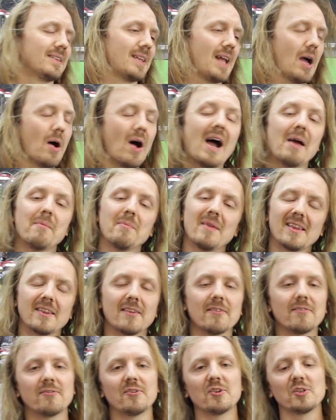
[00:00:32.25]
Now, I'm not
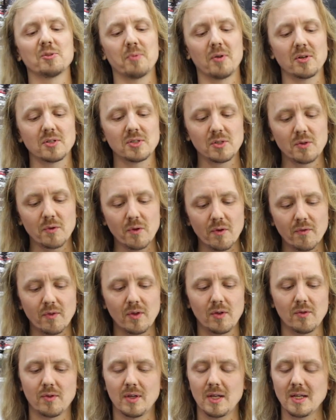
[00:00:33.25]
the first person to
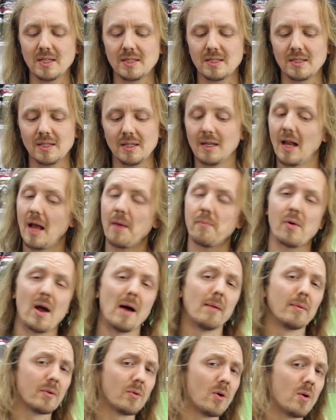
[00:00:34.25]
review this, and I
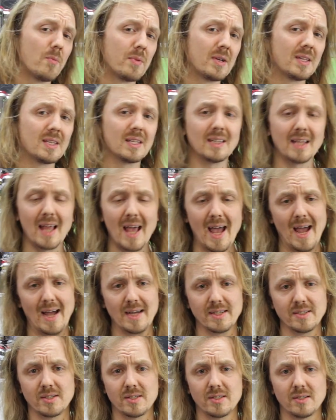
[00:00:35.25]
probably won't be the
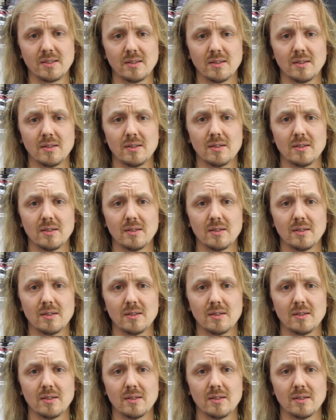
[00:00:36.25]
last.